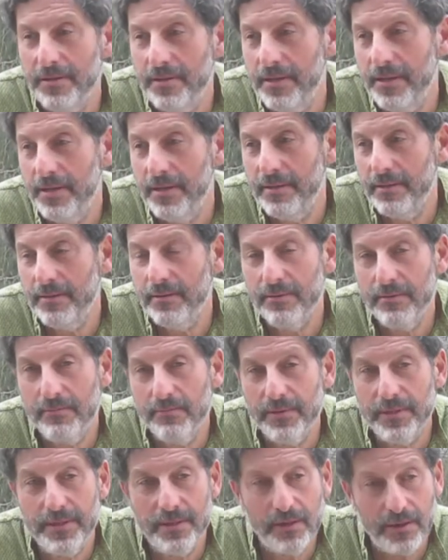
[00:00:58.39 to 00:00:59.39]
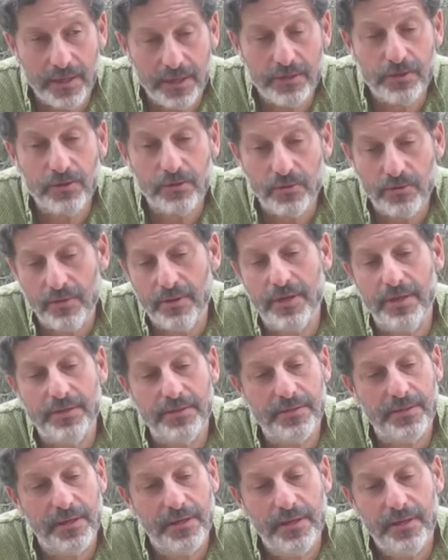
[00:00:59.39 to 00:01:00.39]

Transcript: And when the eyes cross,